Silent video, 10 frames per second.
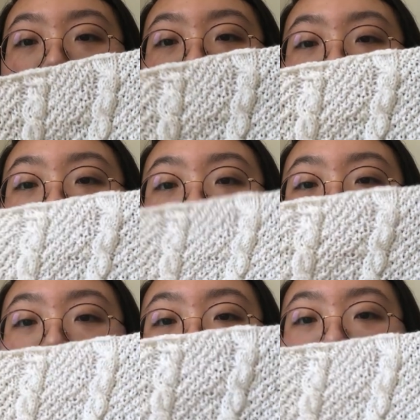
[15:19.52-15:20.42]
there were
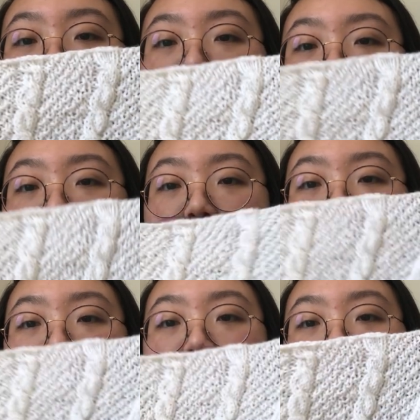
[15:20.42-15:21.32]
60 stitches
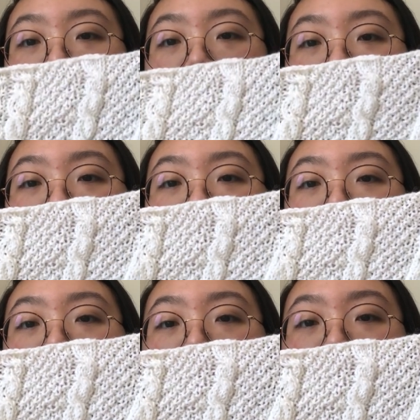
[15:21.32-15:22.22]
across the top, and I
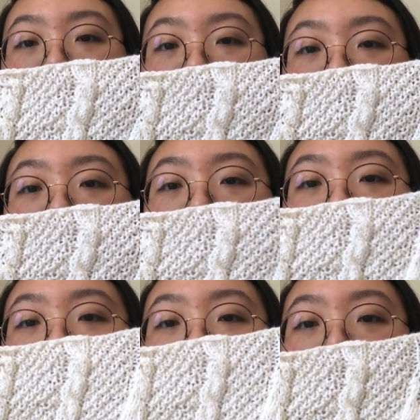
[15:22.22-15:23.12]
wanted to
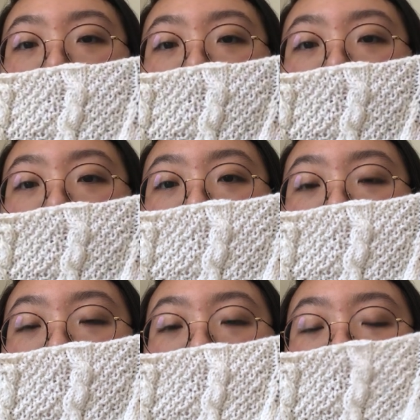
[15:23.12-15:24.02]
knit
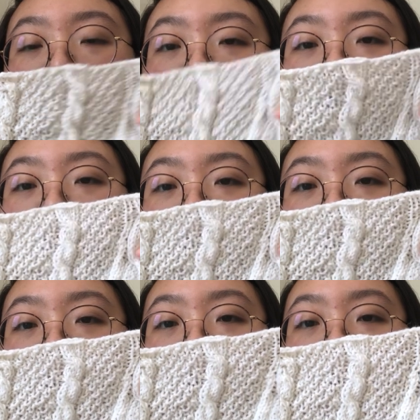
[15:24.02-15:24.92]
an inch and
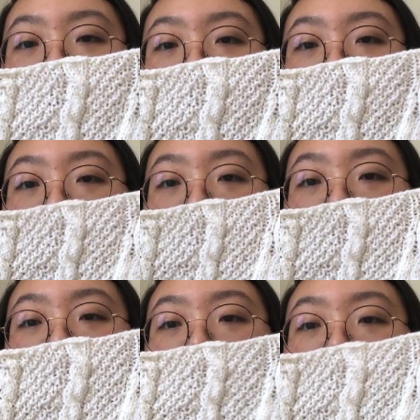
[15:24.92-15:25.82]
a half more
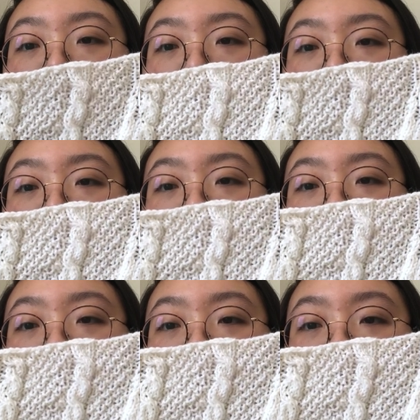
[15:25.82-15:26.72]
here than
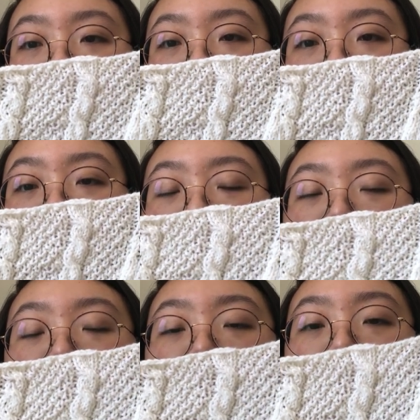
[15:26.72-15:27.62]
on this
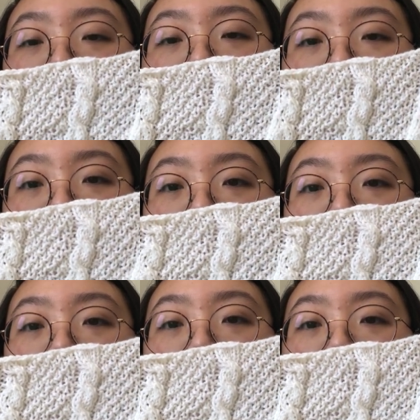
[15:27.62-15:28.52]
side.
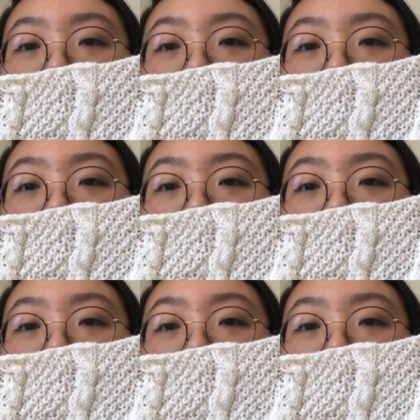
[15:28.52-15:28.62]
So